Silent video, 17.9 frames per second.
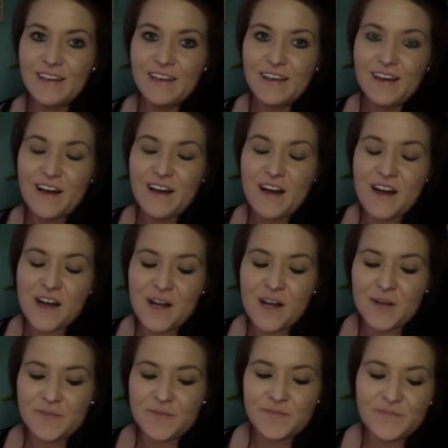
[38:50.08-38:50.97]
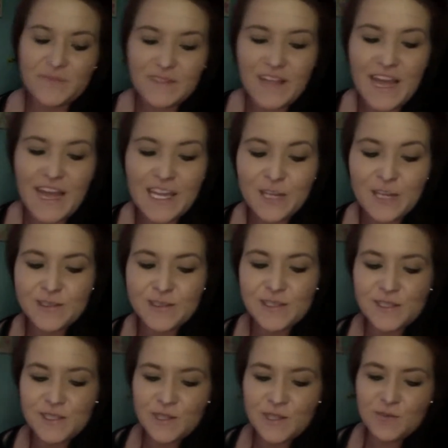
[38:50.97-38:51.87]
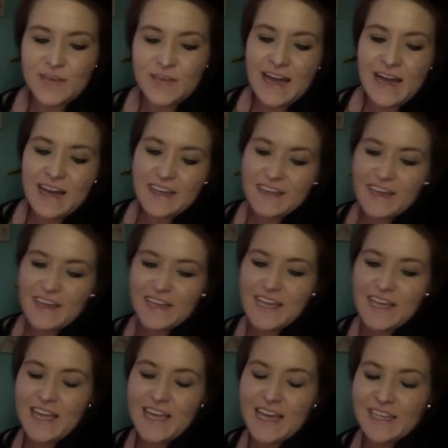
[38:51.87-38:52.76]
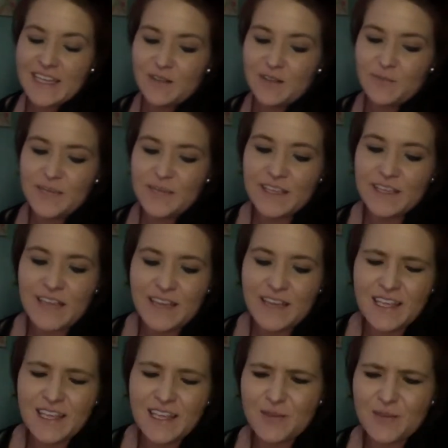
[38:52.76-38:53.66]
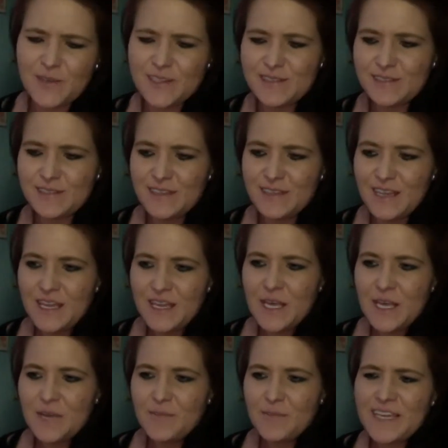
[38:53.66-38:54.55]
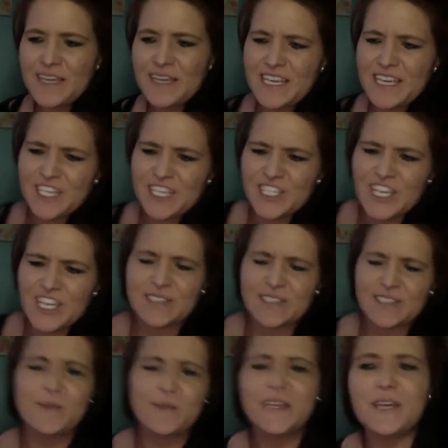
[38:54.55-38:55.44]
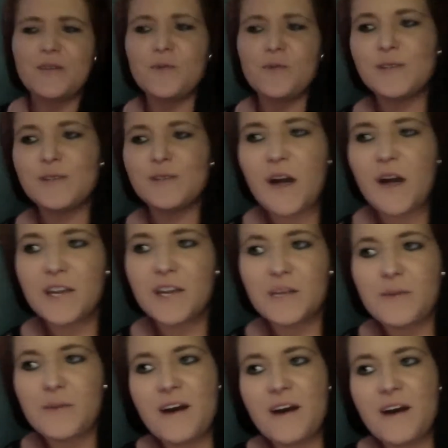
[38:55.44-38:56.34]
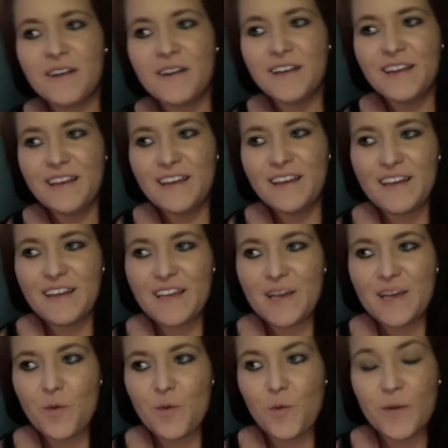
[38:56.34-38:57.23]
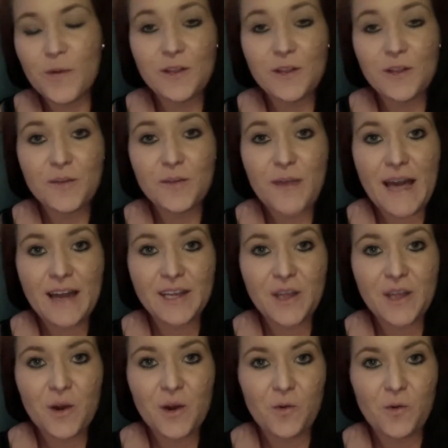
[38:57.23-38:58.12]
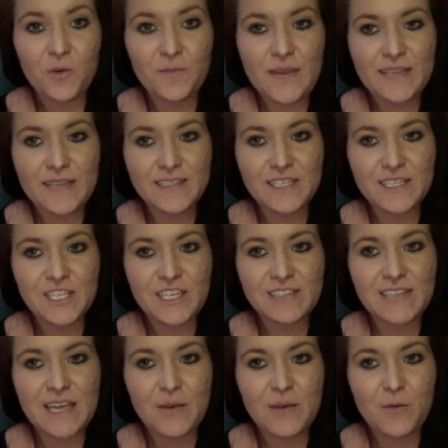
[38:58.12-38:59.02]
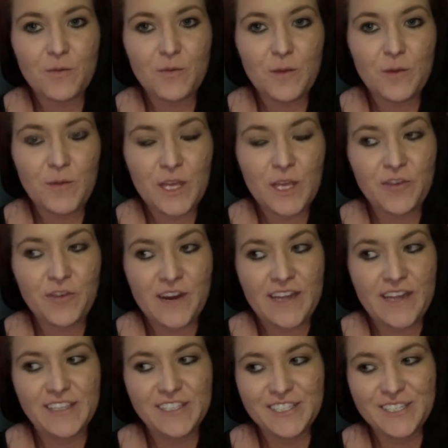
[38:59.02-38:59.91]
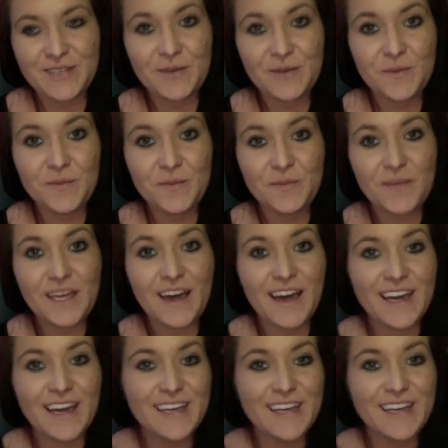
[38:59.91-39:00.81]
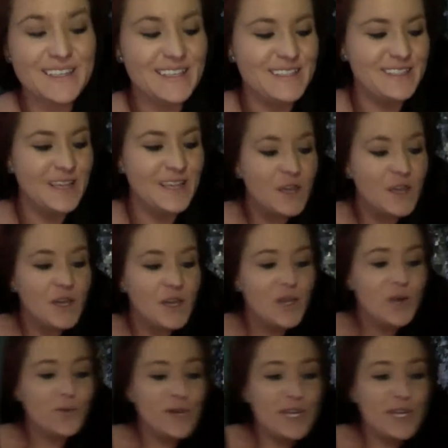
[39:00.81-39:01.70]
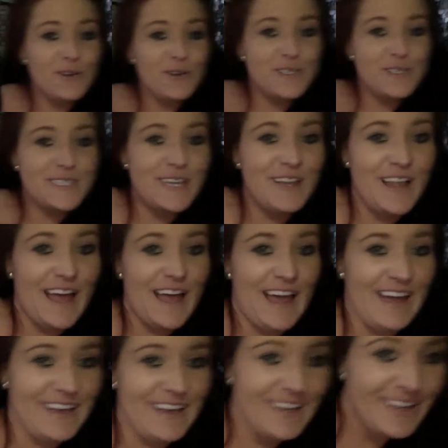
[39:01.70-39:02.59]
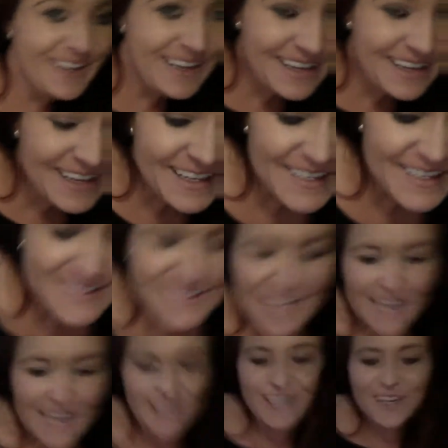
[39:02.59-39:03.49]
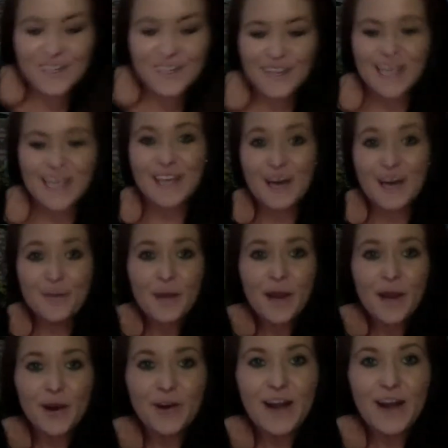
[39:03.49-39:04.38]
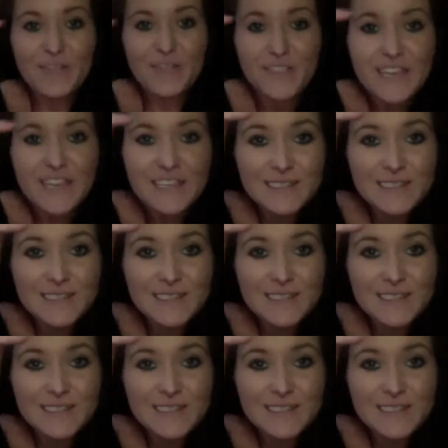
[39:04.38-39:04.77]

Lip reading: I used to do that, and I think it was me and Keisha, we were talking about when we look back at our old messages, like, we cringe because we used to like say like a paragraph this